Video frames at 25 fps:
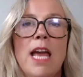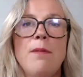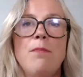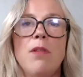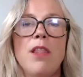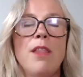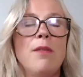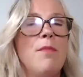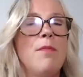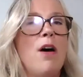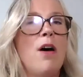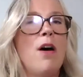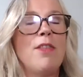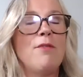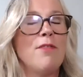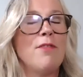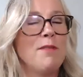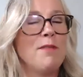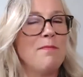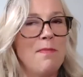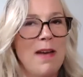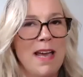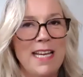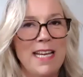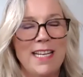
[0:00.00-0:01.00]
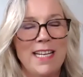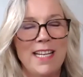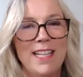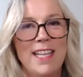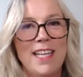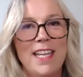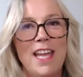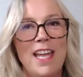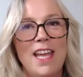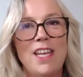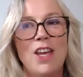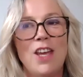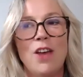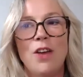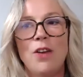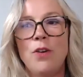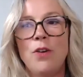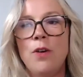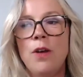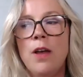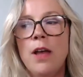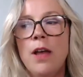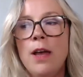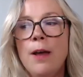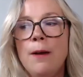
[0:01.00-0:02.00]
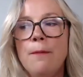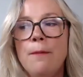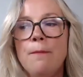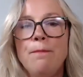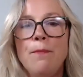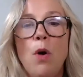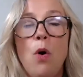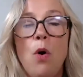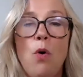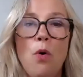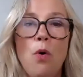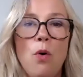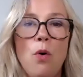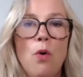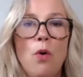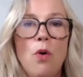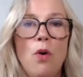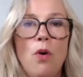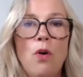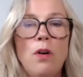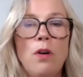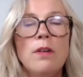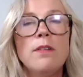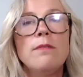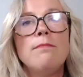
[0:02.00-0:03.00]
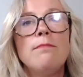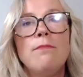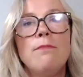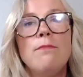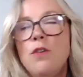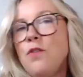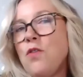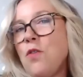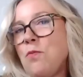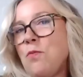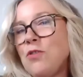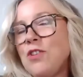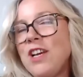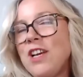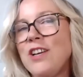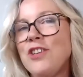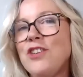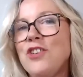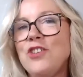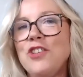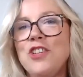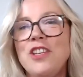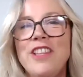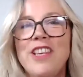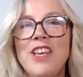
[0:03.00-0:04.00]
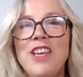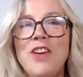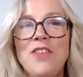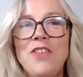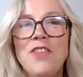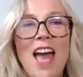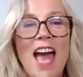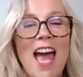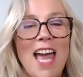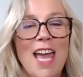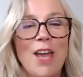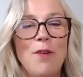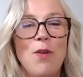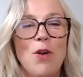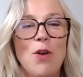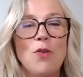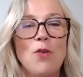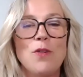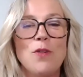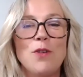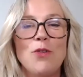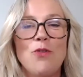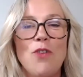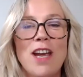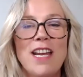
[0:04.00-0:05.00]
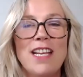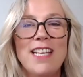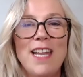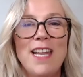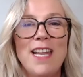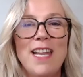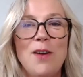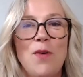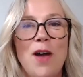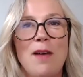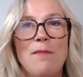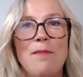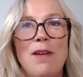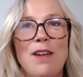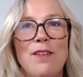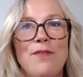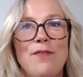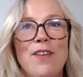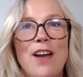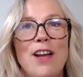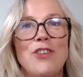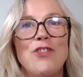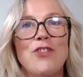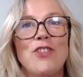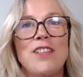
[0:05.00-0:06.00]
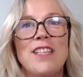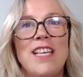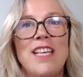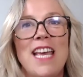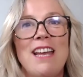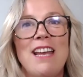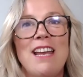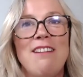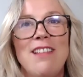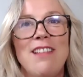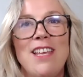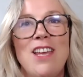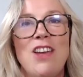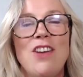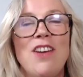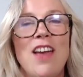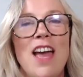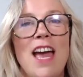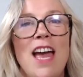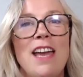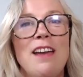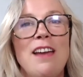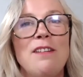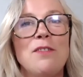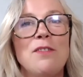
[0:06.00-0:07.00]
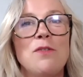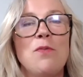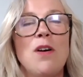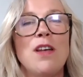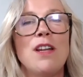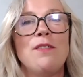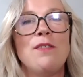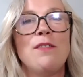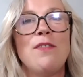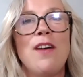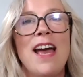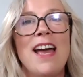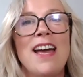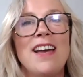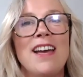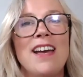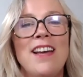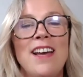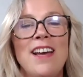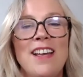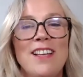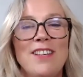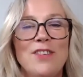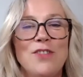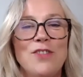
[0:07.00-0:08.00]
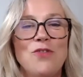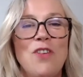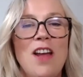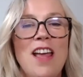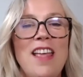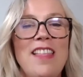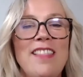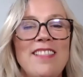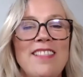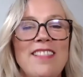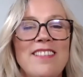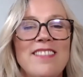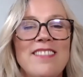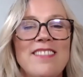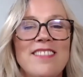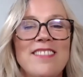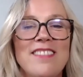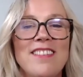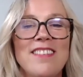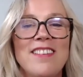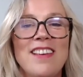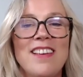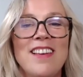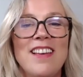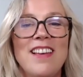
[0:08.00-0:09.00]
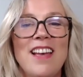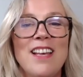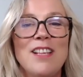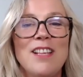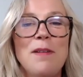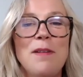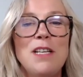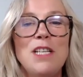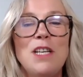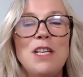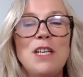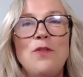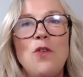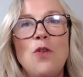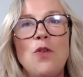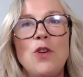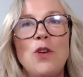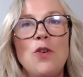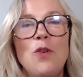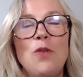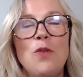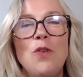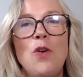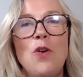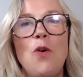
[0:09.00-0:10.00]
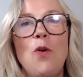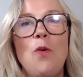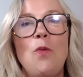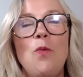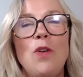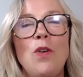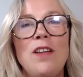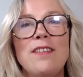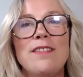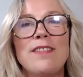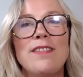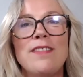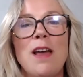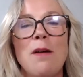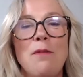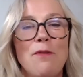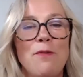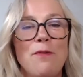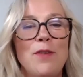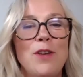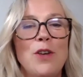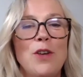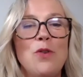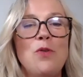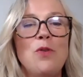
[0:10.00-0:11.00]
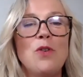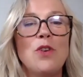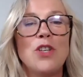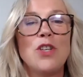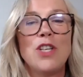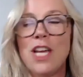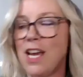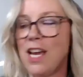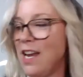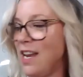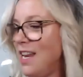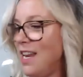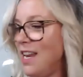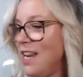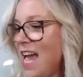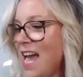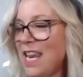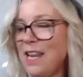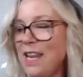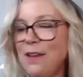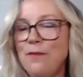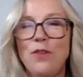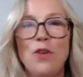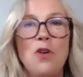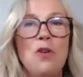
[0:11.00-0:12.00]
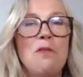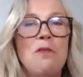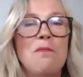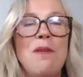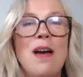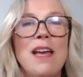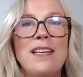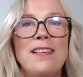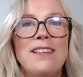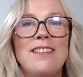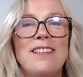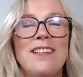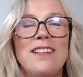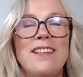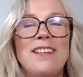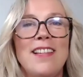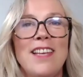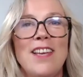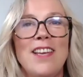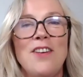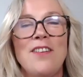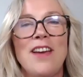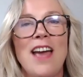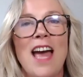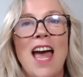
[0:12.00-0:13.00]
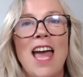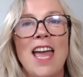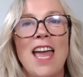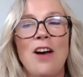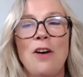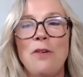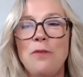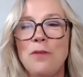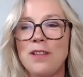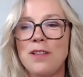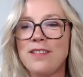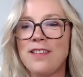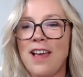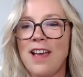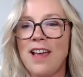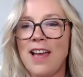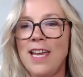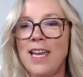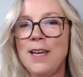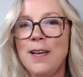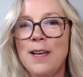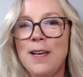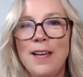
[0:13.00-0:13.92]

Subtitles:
them either as made in the EU or move your production to the UK. We've got some great knitwear manufacturers here in the UK. It's one of our strengths, especially if your wool is coming from Yorkshire. Leanne, if you're based in the UK, I would say